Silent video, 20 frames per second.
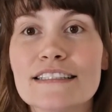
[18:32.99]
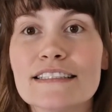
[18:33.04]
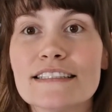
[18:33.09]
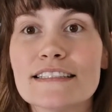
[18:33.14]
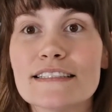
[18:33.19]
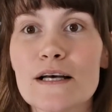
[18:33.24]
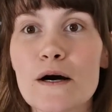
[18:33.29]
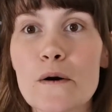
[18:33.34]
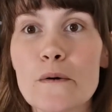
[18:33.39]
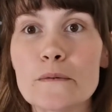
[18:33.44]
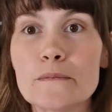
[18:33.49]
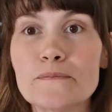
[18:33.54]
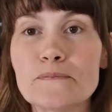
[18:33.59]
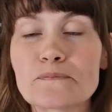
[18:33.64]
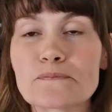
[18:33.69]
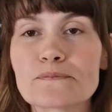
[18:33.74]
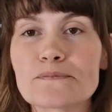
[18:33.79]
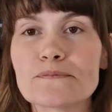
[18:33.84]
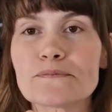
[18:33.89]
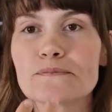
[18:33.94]
So
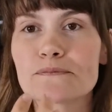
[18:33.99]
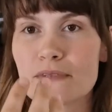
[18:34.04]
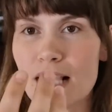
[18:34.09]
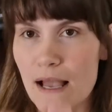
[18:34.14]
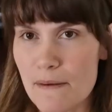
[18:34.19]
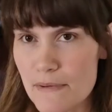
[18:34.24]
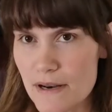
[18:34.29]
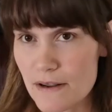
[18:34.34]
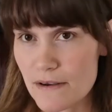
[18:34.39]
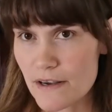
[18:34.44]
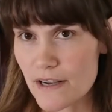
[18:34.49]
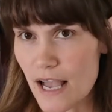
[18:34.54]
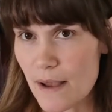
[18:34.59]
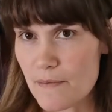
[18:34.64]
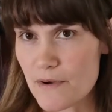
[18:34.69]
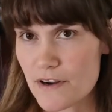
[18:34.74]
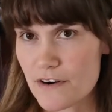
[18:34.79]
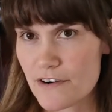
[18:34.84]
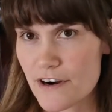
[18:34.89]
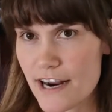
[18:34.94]
I'm
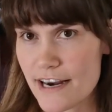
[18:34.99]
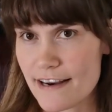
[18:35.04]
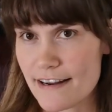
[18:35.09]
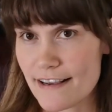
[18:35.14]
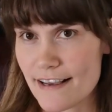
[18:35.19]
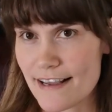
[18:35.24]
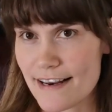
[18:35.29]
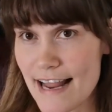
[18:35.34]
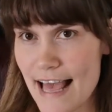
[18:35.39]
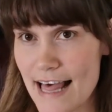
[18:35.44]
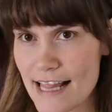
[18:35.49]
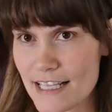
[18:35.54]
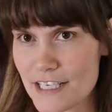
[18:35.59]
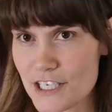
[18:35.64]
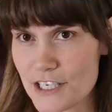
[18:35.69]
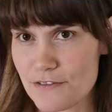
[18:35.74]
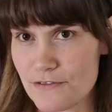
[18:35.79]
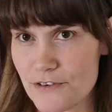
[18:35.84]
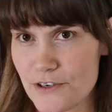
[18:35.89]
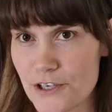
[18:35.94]
gonna create an
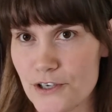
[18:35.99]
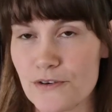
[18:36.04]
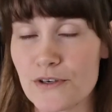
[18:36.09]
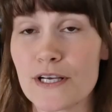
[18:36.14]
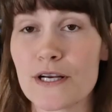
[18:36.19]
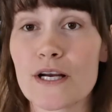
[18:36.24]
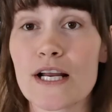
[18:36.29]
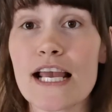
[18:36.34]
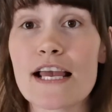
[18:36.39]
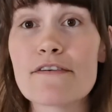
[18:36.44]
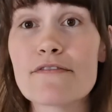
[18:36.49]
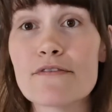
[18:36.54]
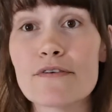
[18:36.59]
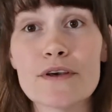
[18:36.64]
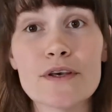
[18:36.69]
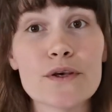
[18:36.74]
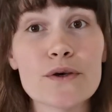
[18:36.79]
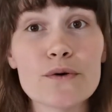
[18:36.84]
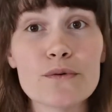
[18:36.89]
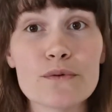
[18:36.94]
analogy for you here. If
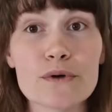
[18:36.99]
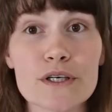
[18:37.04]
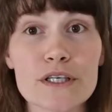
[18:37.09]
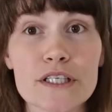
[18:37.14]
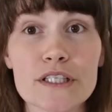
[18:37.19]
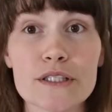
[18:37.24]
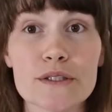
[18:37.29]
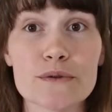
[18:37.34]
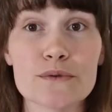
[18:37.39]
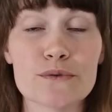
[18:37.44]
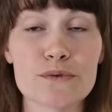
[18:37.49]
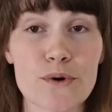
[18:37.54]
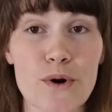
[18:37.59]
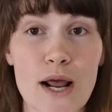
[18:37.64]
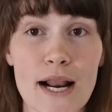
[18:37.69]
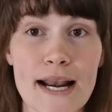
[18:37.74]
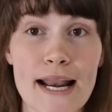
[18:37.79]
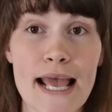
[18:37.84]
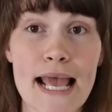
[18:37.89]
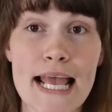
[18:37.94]
you were to
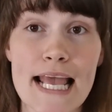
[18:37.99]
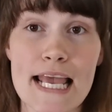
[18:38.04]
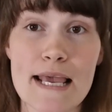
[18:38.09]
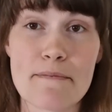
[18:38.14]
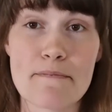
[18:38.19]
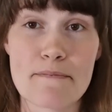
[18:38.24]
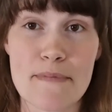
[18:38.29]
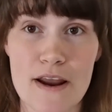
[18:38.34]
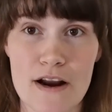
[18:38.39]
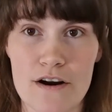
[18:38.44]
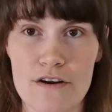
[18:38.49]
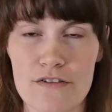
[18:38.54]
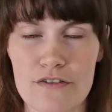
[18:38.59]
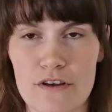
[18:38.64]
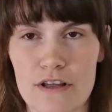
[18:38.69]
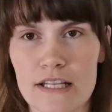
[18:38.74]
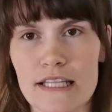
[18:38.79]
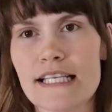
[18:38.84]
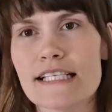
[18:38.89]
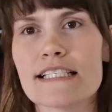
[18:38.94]
run a
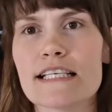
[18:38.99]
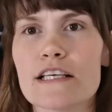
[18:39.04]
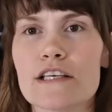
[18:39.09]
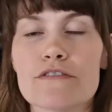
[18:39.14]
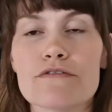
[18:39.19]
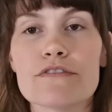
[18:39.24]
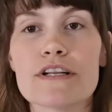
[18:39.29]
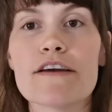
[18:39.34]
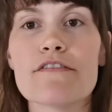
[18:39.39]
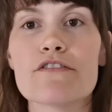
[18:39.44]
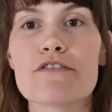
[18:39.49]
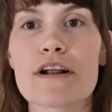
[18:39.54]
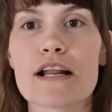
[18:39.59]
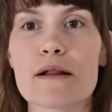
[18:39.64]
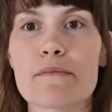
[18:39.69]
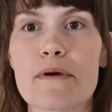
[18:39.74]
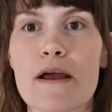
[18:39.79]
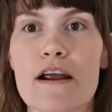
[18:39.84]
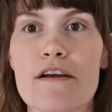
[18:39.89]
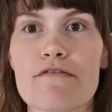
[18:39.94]
marathon, let's say you've never
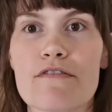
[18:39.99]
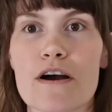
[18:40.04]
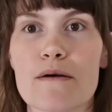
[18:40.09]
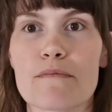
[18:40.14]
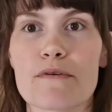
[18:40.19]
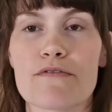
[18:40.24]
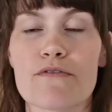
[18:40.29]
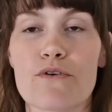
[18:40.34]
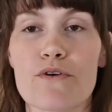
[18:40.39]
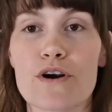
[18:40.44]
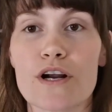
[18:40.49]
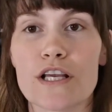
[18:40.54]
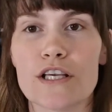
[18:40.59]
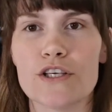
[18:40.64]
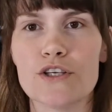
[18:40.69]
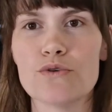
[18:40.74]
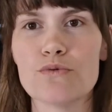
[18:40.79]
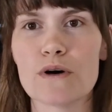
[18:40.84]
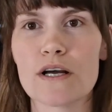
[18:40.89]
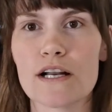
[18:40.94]
run a marathon before,
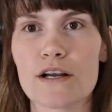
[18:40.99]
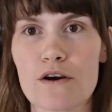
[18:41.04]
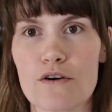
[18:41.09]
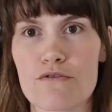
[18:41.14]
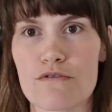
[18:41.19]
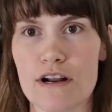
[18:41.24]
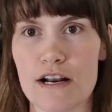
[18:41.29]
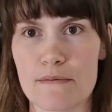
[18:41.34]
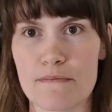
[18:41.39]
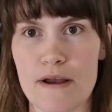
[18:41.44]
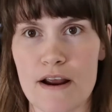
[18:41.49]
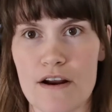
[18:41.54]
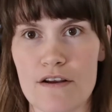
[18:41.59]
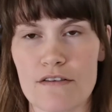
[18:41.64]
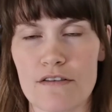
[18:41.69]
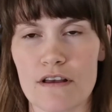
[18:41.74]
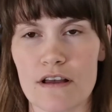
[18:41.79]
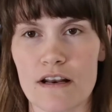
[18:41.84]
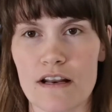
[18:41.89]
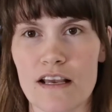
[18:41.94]
you want to go run a
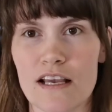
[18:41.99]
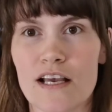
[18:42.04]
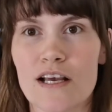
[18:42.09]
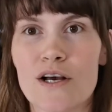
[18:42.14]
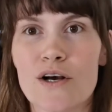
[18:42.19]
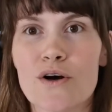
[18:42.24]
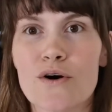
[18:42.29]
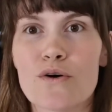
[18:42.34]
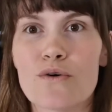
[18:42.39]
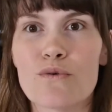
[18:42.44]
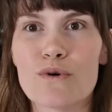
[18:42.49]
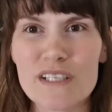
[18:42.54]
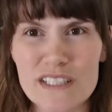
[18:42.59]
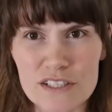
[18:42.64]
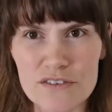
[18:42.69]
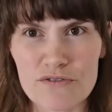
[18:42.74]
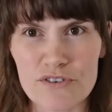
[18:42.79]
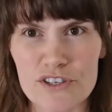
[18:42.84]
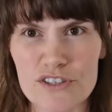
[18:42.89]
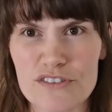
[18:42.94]
marathon. What's
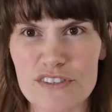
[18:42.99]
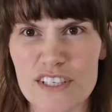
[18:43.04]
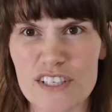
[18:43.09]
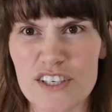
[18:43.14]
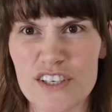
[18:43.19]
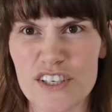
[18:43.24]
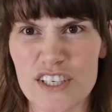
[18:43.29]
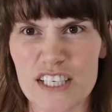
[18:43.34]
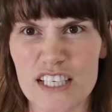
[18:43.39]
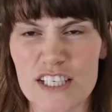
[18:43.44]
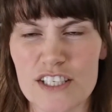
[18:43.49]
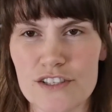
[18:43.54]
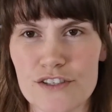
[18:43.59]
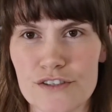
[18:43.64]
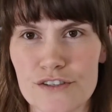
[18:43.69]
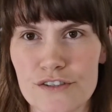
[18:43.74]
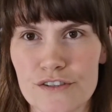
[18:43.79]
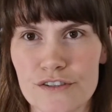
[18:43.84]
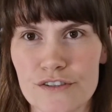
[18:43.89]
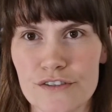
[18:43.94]
the first thing you're gonna
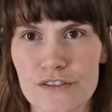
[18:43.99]
do?